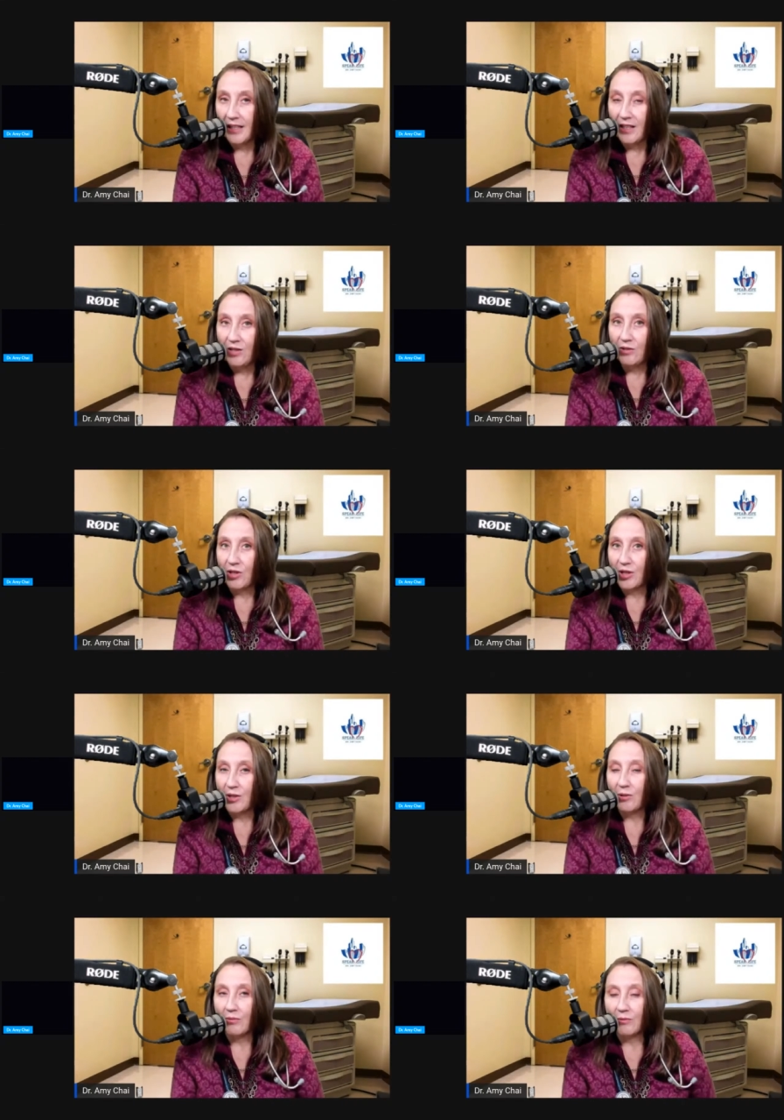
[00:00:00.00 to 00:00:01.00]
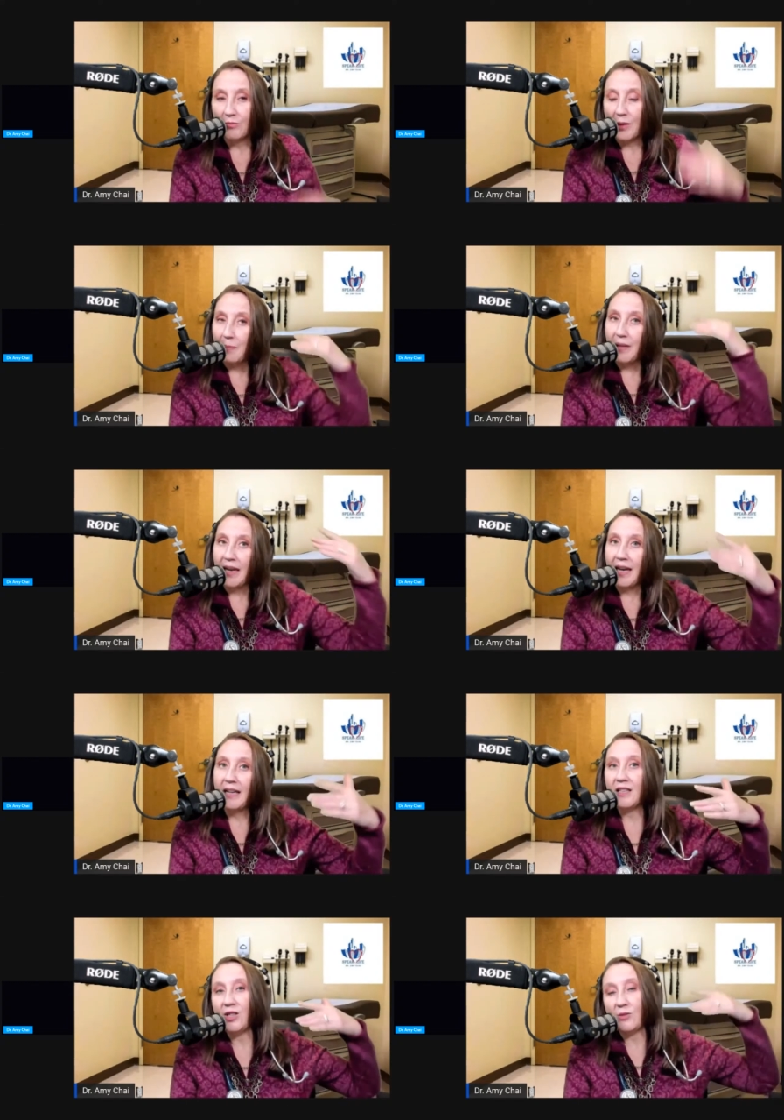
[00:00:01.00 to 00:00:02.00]
You're just
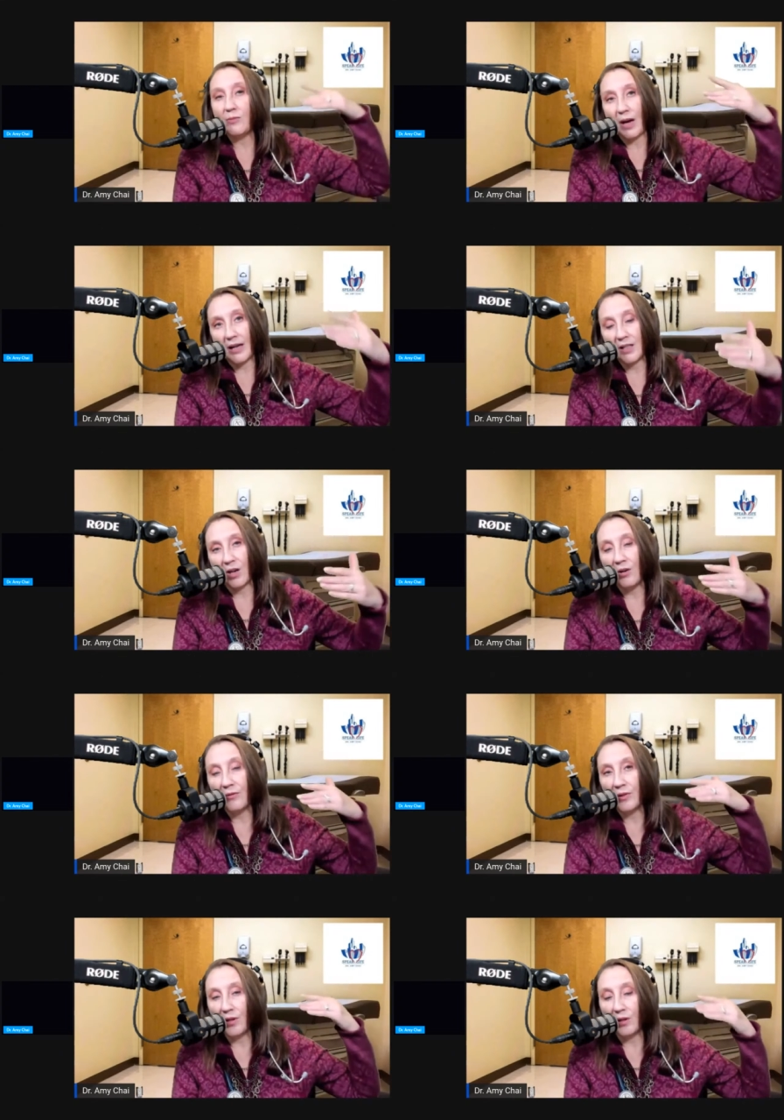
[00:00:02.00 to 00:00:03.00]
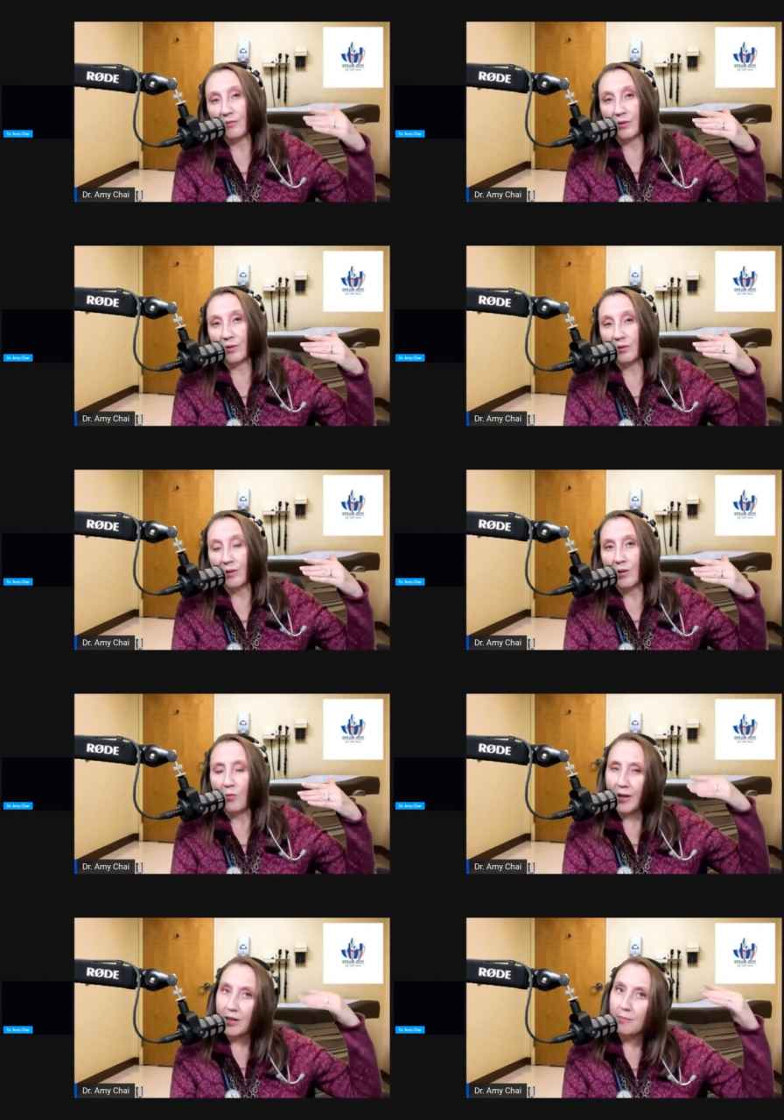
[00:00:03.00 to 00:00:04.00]
replaying in your mind over and over
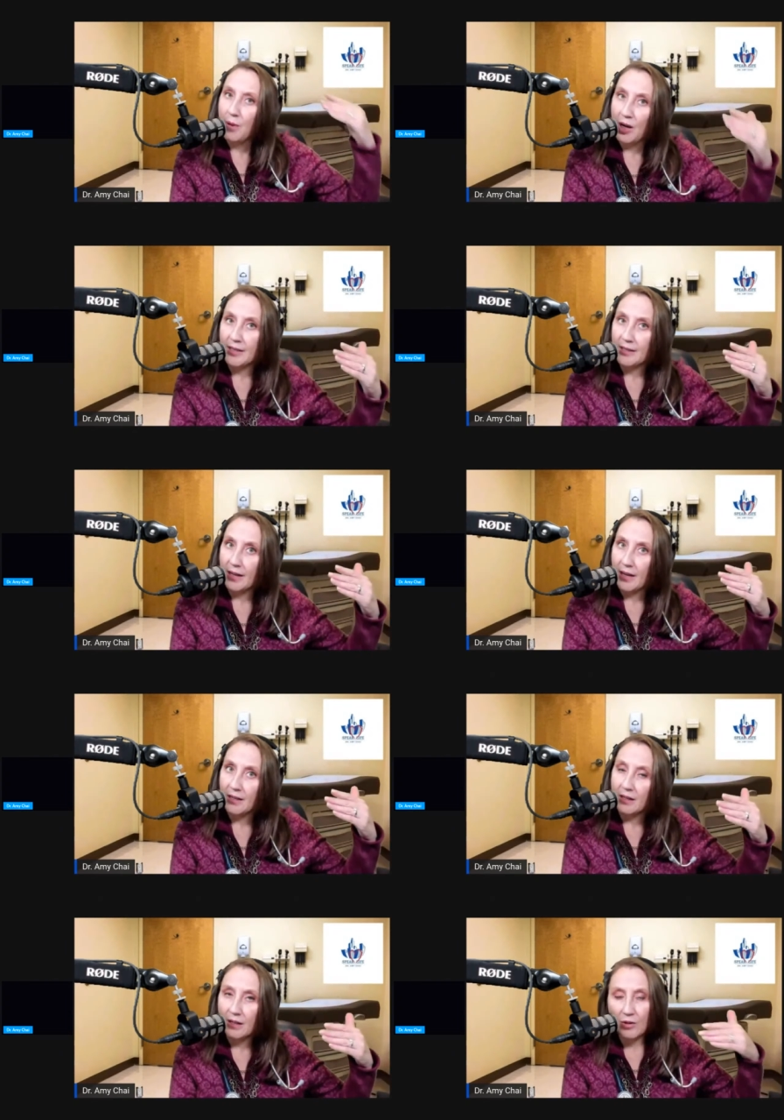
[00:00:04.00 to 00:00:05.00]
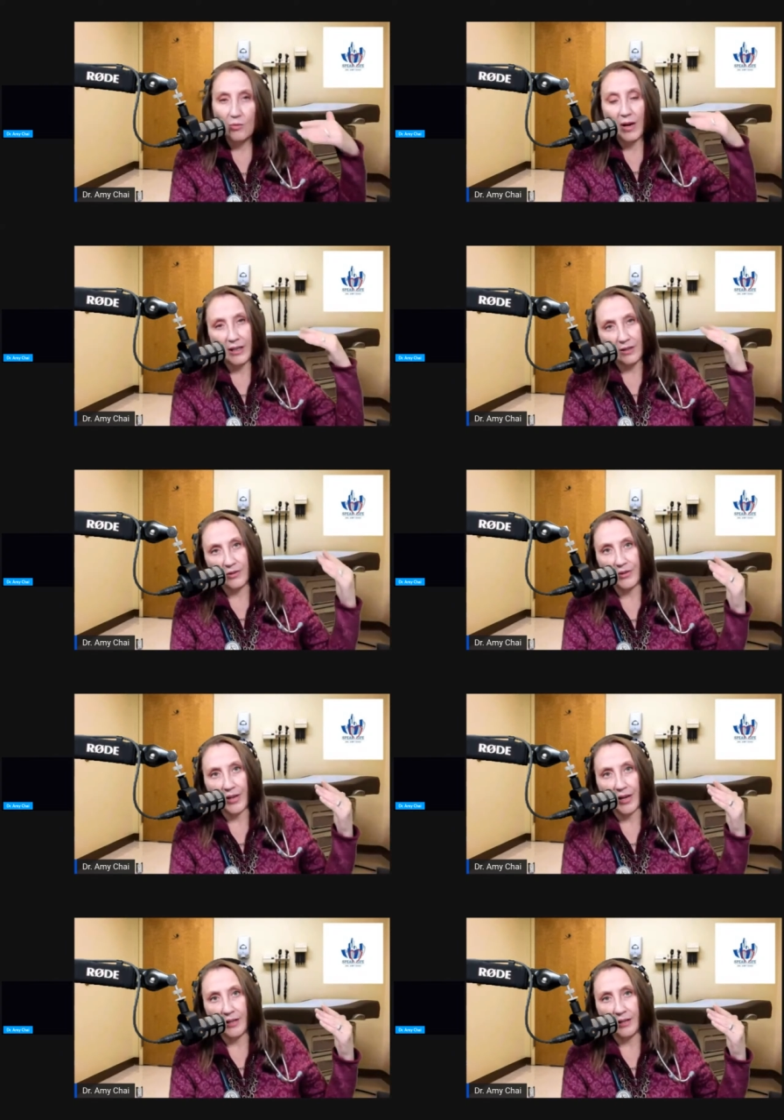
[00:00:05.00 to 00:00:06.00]
what your boss said, what you
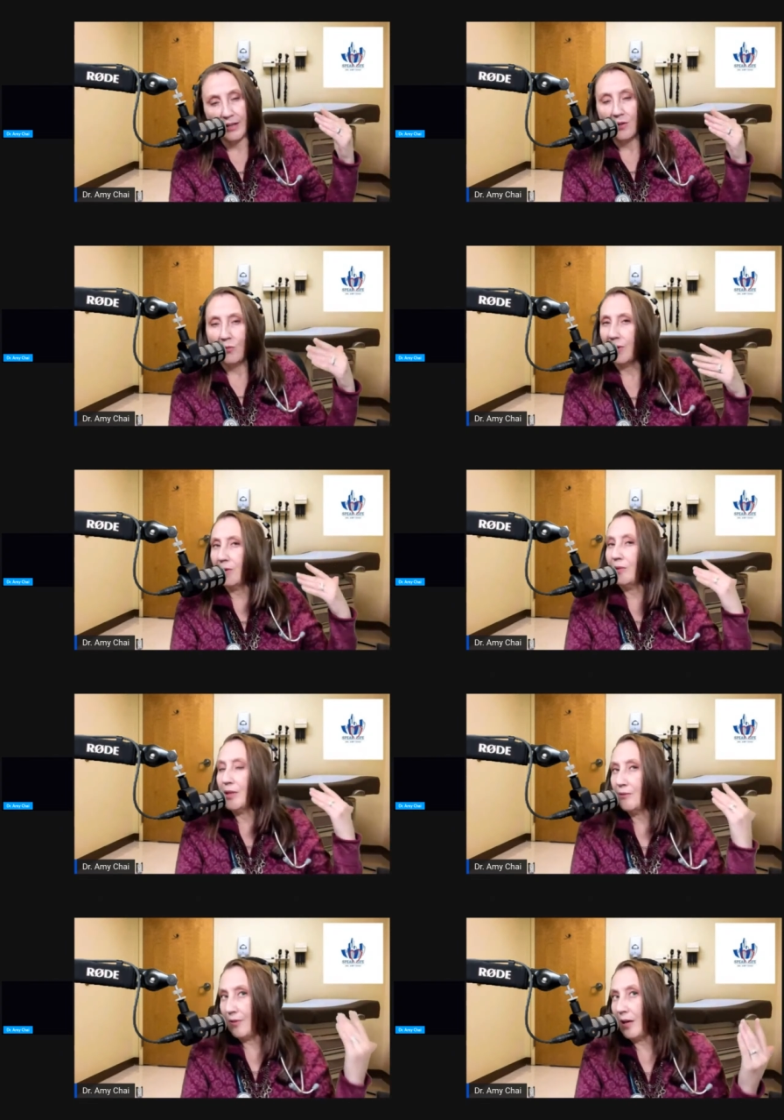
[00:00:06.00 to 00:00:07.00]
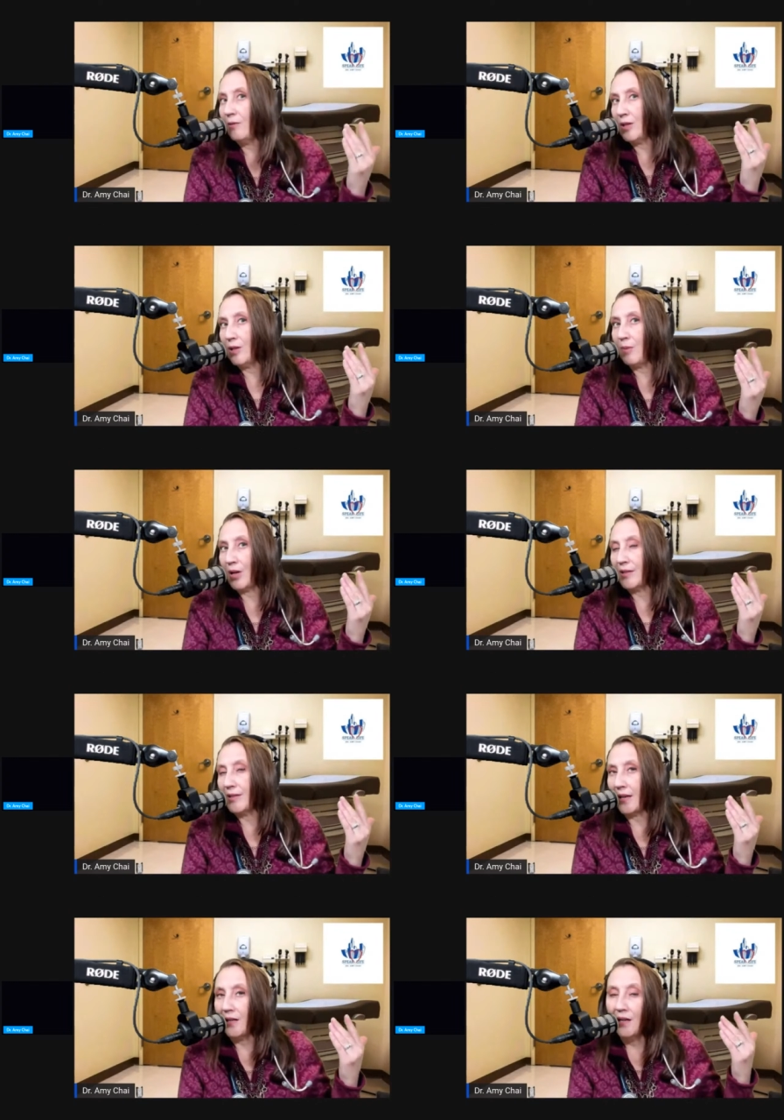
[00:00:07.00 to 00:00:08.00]
said, whether it was fair what your boss said,